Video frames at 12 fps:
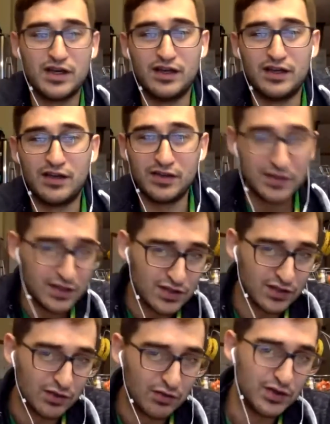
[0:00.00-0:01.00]
and I think
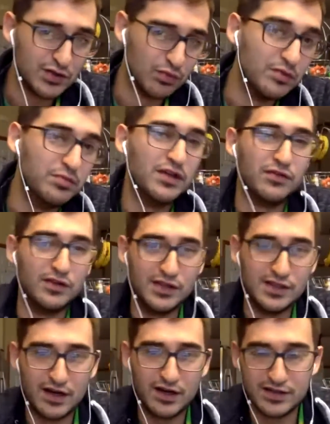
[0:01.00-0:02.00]
Tecia Torres would beat
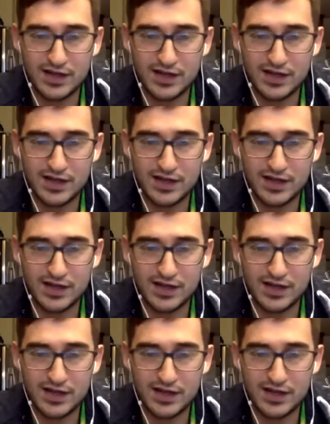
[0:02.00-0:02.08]
Felice Herrig's